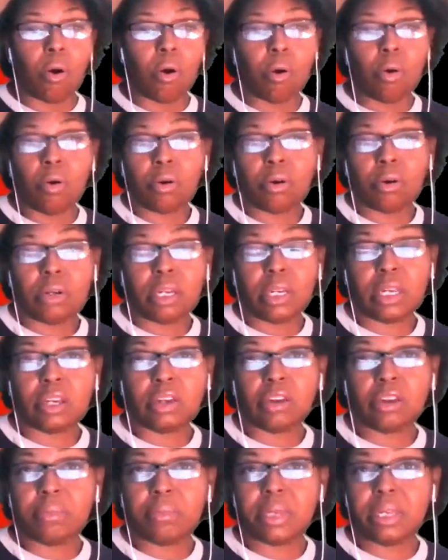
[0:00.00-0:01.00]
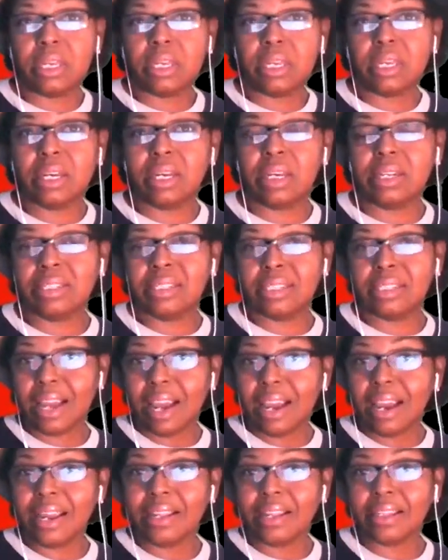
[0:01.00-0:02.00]
Or it could be a
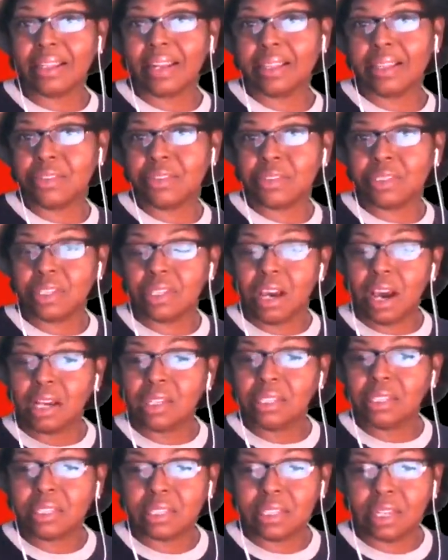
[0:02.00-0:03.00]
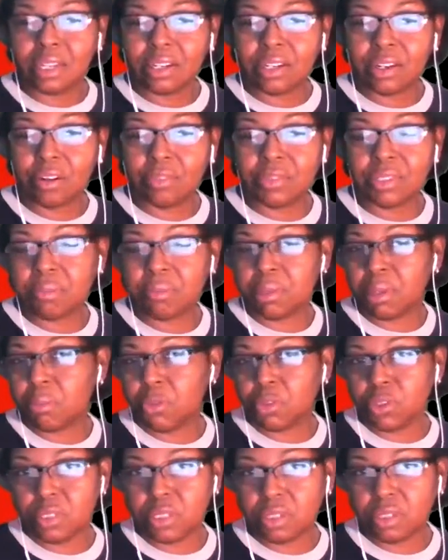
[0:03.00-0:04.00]
sign that there's an onset of something
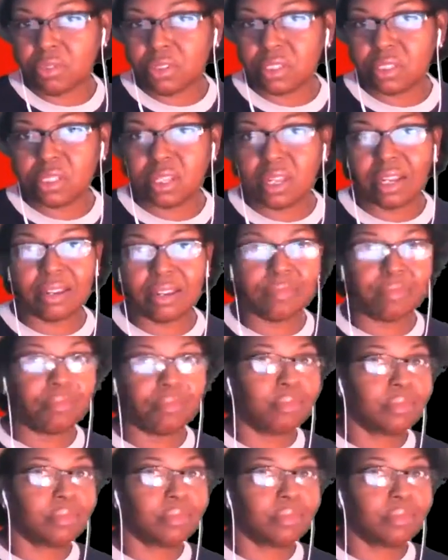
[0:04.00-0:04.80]
more serious like